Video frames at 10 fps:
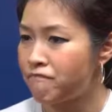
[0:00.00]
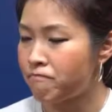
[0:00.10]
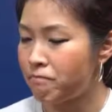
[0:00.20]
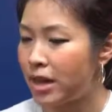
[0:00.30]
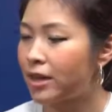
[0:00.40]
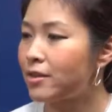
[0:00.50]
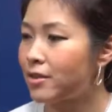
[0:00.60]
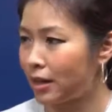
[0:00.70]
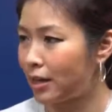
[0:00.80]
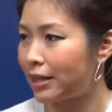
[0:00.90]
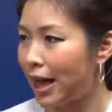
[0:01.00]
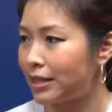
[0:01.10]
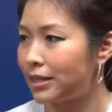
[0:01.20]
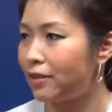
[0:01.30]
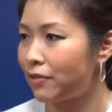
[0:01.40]
making the
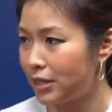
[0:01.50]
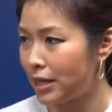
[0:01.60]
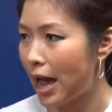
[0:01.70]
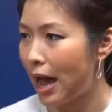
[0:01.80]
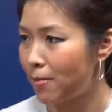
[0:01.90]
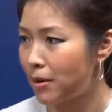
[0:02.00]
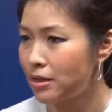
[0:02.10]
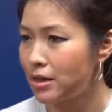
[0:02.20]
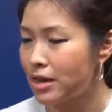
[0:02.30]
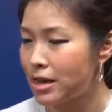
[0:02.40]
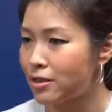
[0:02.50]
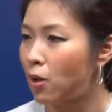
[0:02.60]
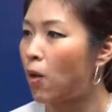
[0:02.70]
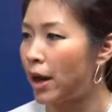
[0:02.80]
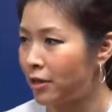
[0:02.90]
connectivity happen in the
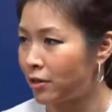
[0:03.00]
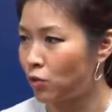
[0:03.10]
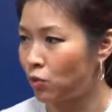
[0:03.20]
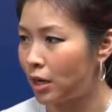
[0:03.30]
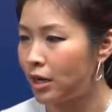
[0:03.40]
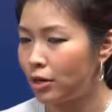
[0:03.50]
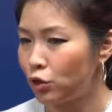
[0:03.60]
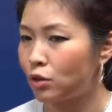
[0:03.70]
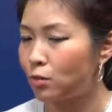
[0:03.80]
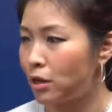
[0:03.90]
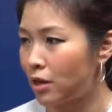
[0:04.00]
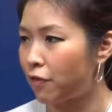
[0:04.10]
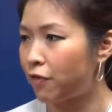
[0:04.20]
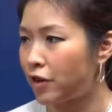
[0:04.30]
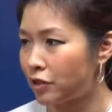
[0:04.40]
wine industry should be the
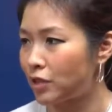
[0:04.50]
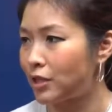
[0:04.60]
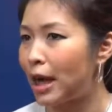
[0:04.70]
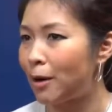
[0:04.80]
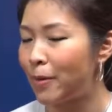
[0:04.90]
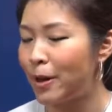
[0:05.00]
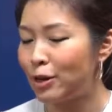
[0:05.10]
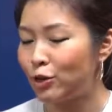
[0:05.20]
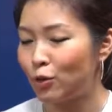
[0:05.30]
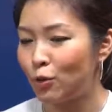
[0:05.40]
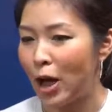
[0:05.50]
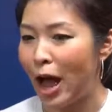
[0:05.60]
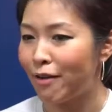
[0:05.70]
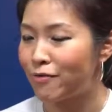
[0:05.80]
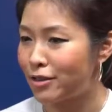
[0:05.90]
first step. So we
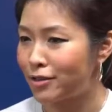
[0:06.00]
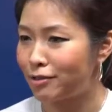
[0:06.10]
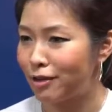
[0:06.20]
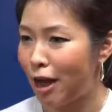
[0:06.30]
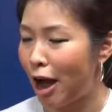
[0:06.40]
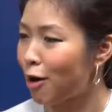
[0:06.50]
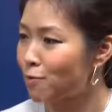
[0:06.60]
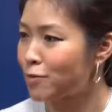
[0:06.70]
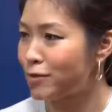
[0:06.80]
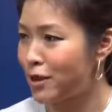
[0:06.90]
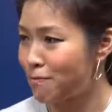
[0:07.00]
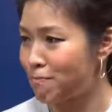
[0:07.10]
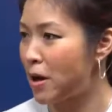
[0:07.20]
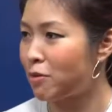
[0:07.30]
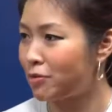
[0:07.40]
have this humbly
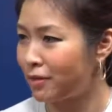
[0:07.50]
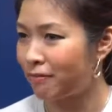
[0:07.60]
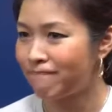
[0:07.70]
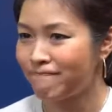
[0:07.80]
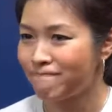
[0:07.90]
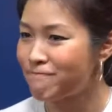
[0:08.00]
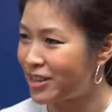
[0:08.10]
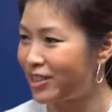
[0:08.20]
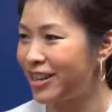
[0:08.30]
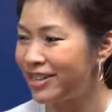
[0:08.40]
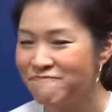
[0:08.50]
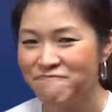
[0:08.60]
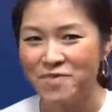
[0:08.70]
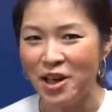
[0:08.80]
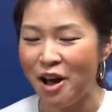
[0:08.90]
bold mission
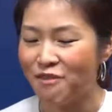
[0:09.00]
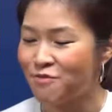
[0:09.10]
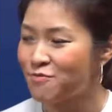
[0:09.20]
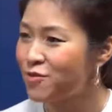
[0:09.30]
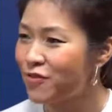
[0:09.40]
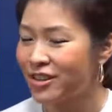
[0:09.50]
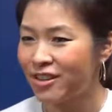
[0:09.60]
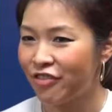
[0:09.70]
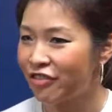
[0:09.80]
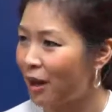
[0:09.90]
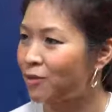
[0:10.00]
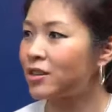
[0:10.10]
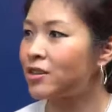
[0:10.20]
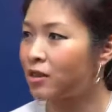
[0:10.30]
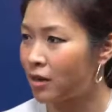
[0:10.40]
of moving the
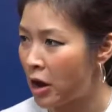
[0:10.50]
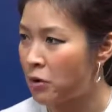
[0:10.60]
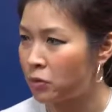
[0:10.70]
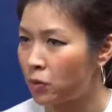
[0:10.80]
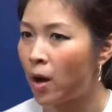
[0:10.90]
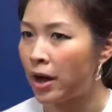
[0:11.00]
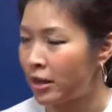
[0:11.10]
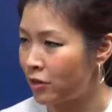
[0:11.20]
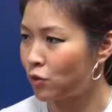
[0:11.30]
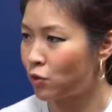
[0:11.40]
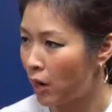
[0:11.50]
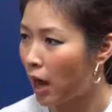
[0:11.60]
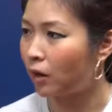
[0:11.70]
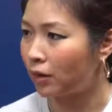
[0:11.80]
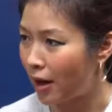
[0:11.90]
1,000-year-old wine industry
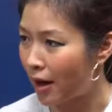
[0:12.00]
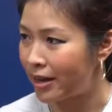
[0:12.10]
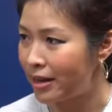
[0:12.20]
online.